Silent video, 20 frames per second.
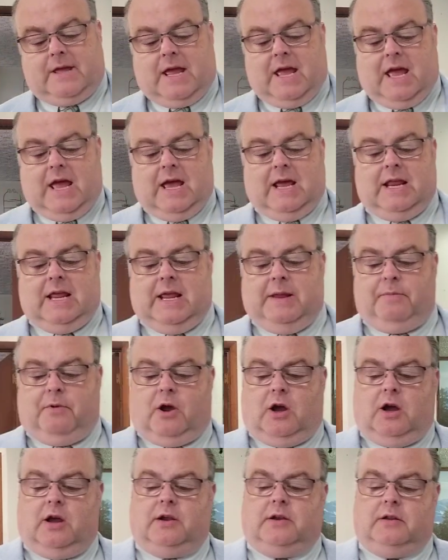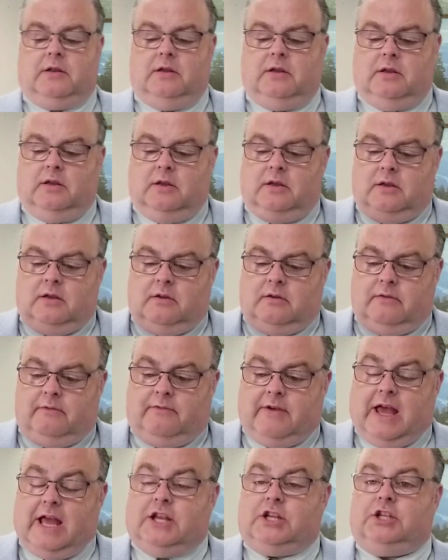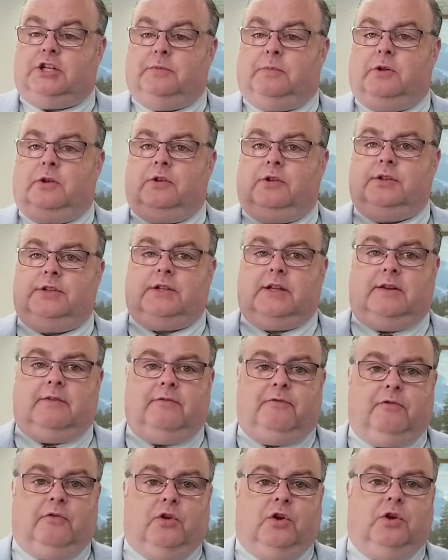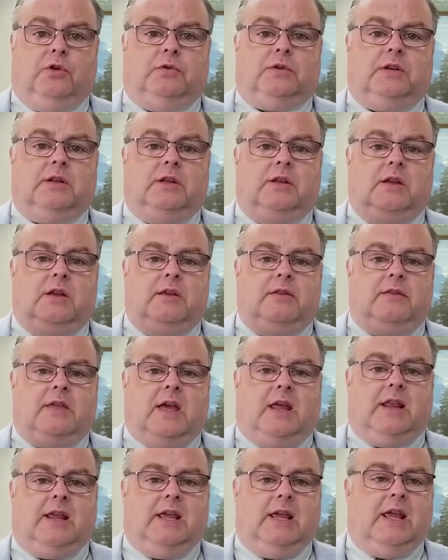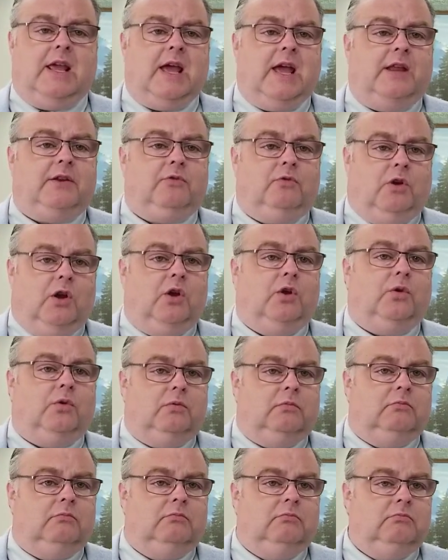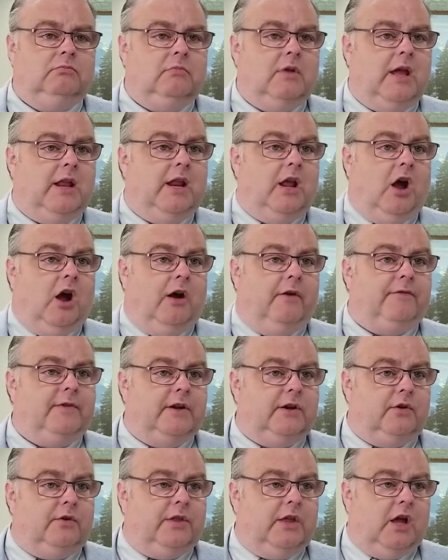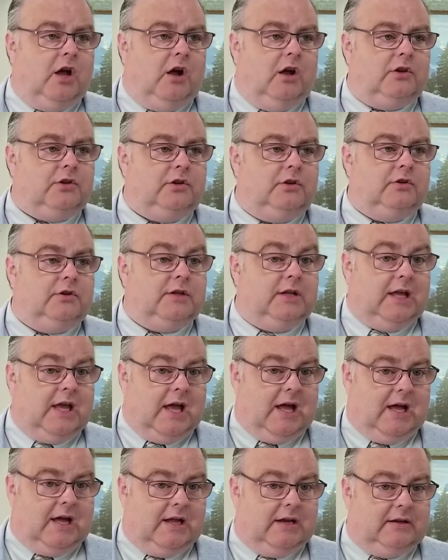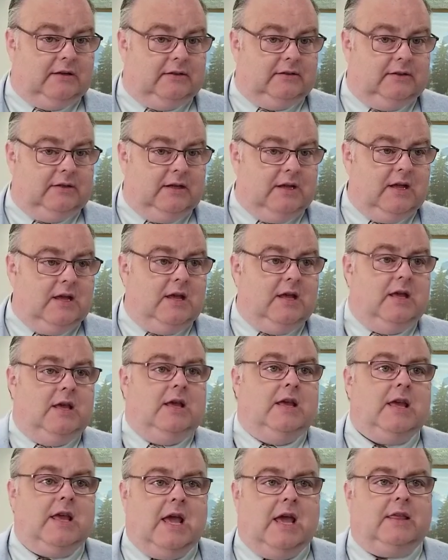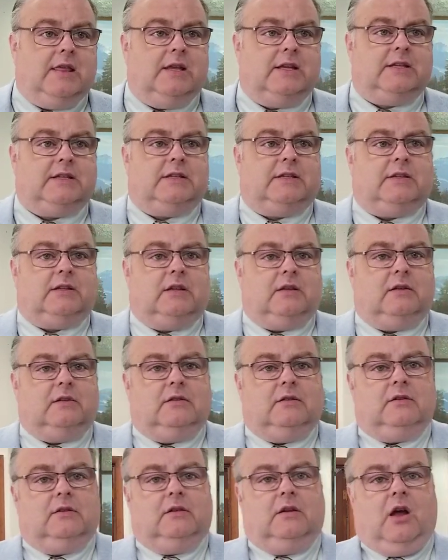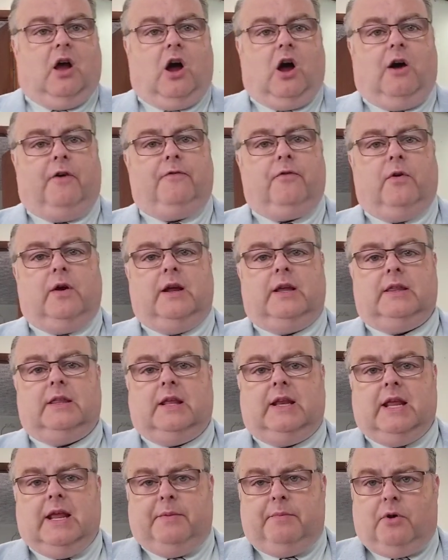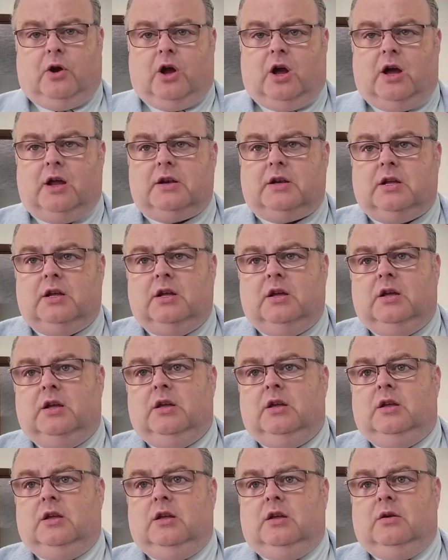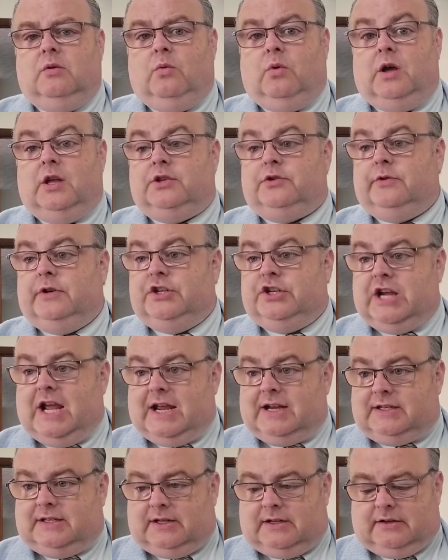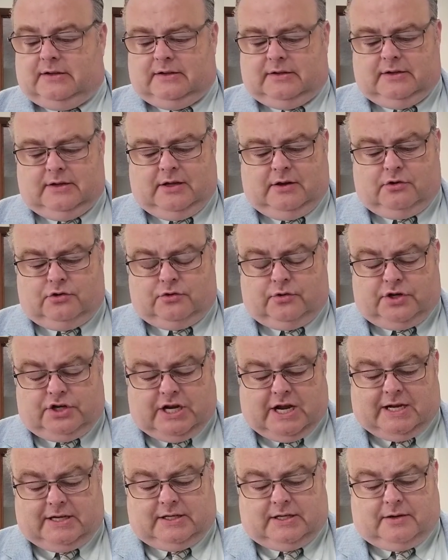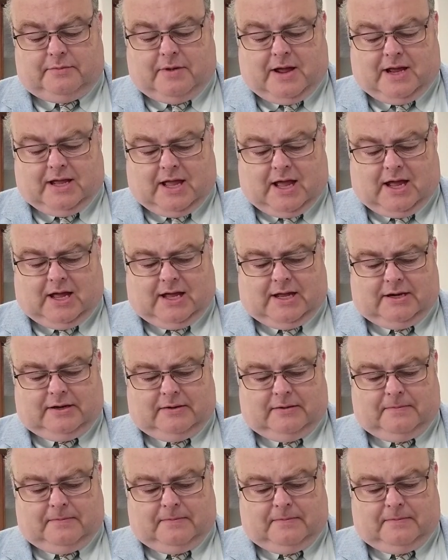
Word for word: and he brought vegetables and fruit that he had grown, and he offered it on the altar to God. And this offering that he brought was rejected. It was rejected by God.